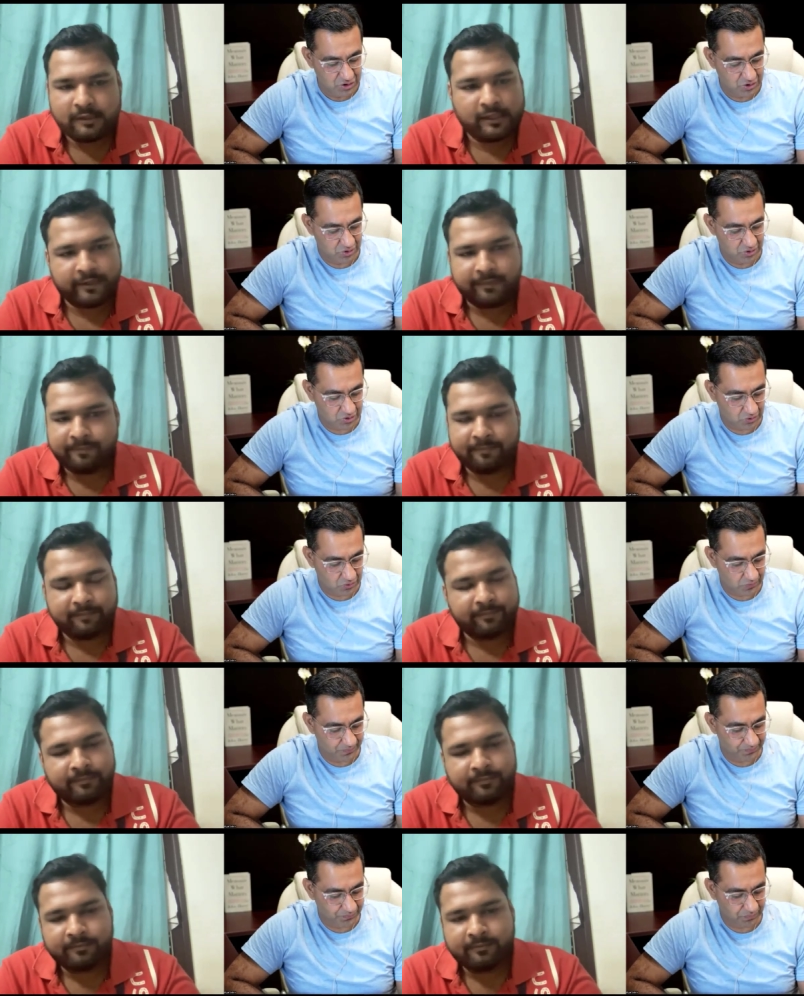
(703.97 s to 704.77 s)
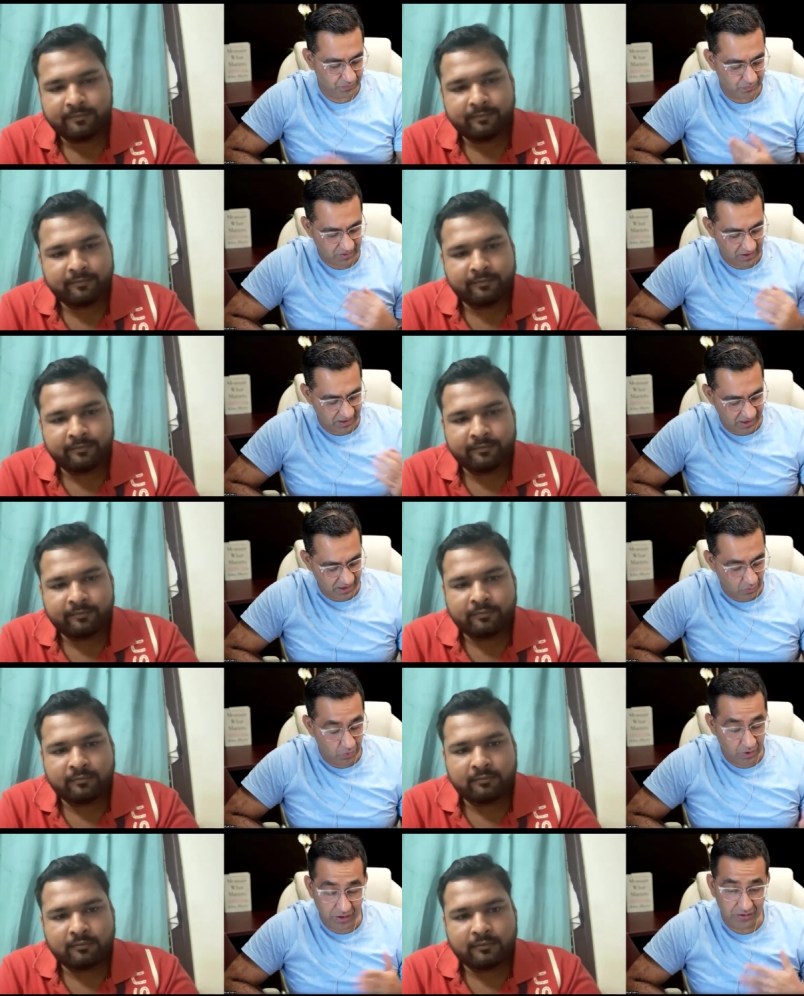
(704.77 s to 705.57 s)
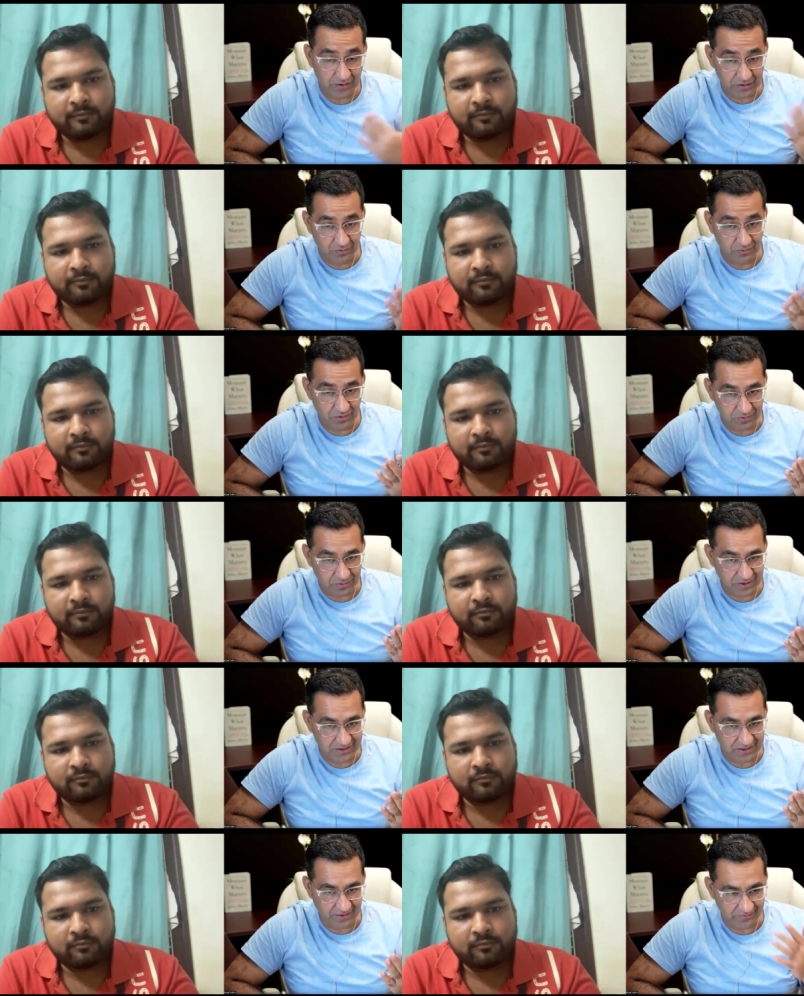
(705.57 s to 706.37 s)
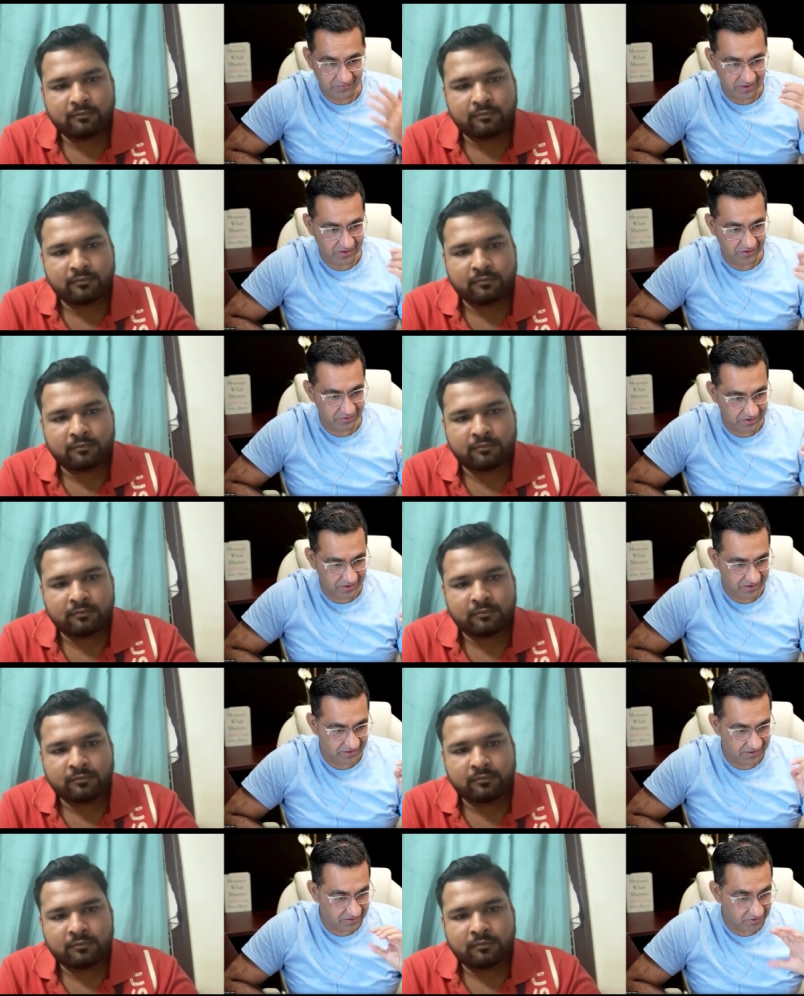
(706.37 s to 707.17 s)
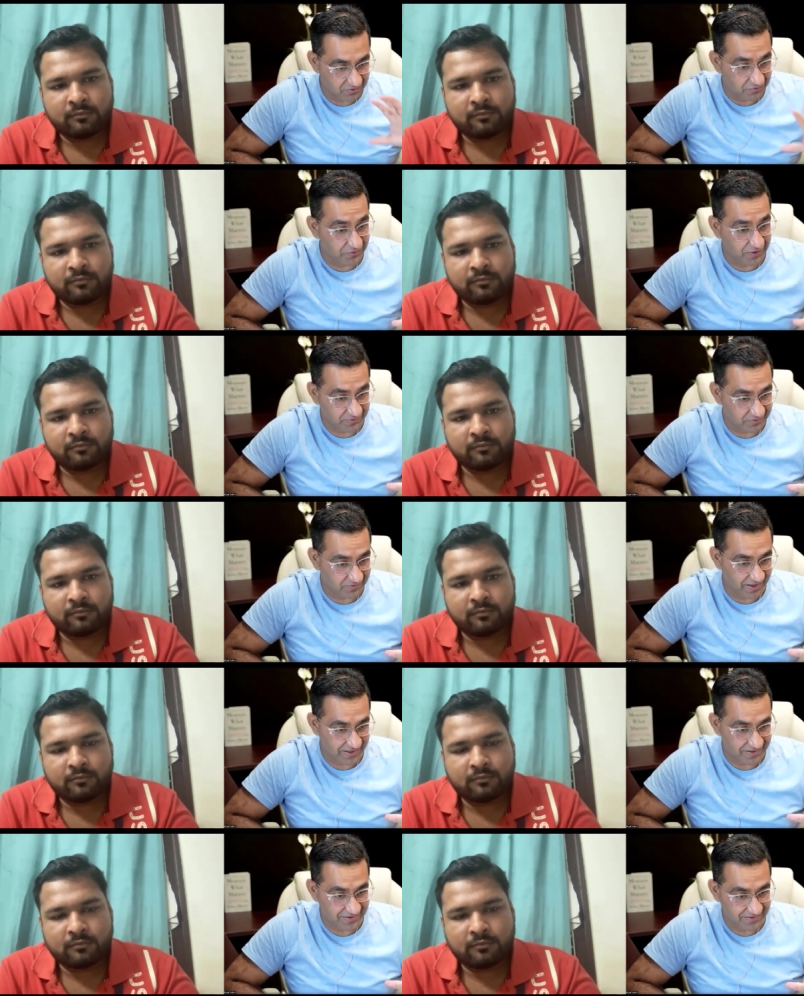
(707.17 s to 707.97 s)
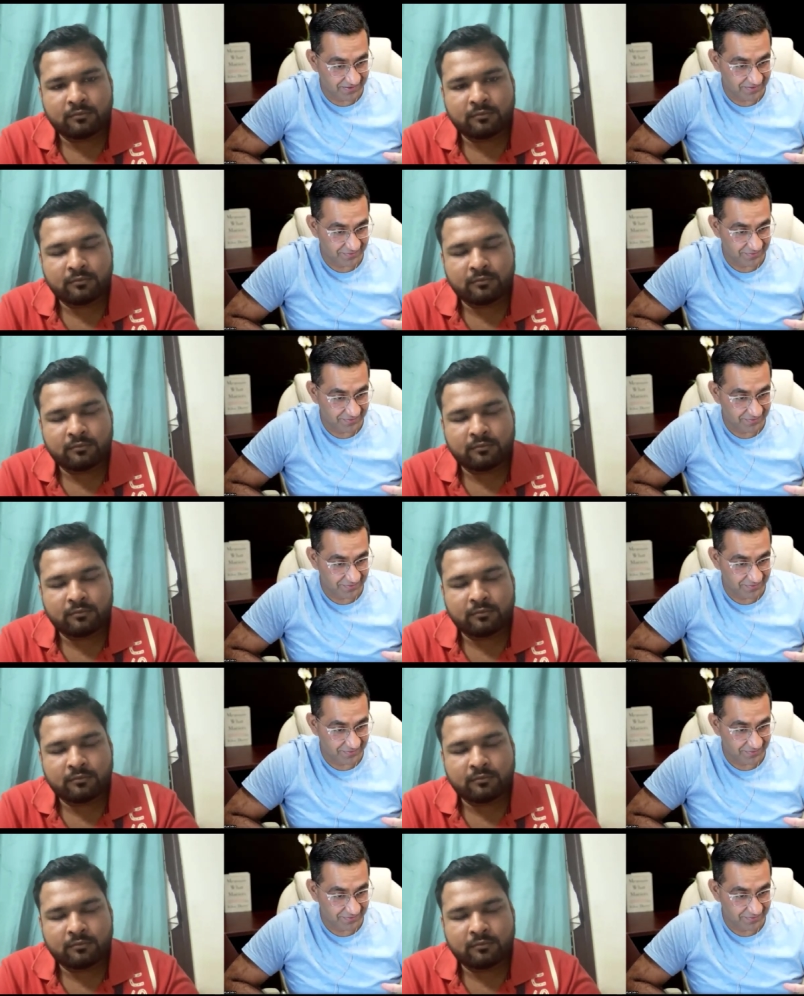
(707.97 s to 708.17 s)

Speaker 1: So, yeah. so uh, what are the two or three things that you did to fix that?